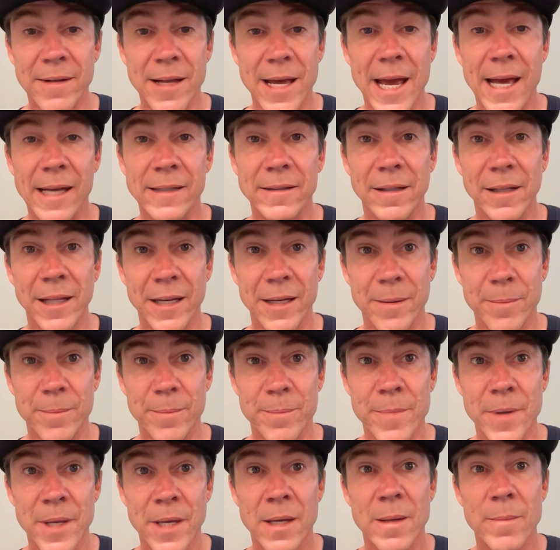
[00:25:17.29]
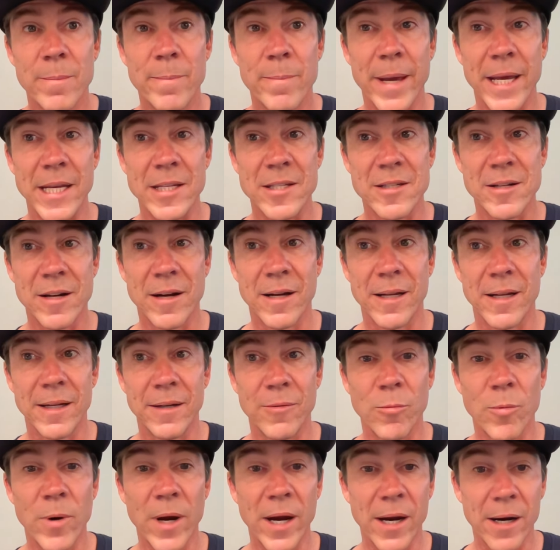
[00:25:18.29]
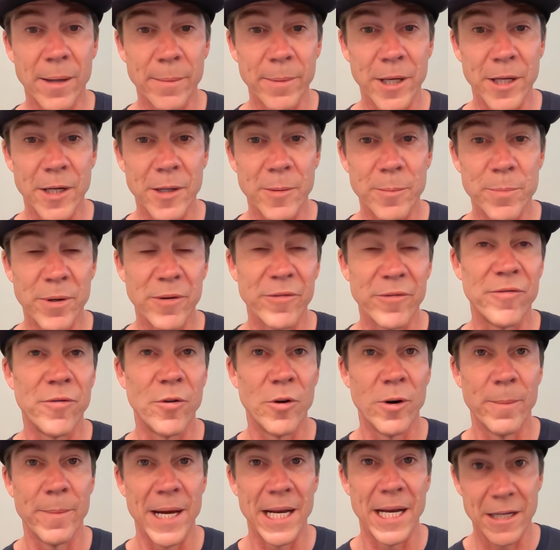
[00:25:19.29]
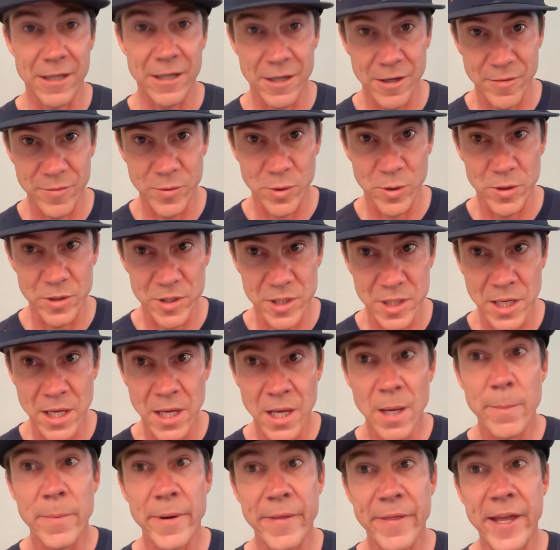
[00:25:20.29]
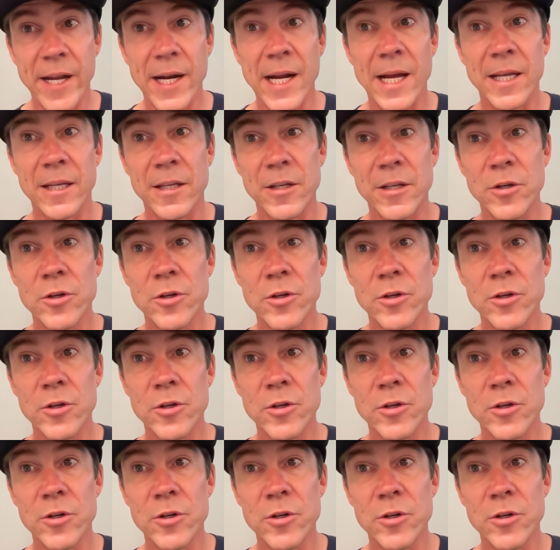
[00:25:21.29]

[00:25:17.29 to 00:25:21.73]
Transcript: ad lib based on where I'm going to perform my intervals. But then I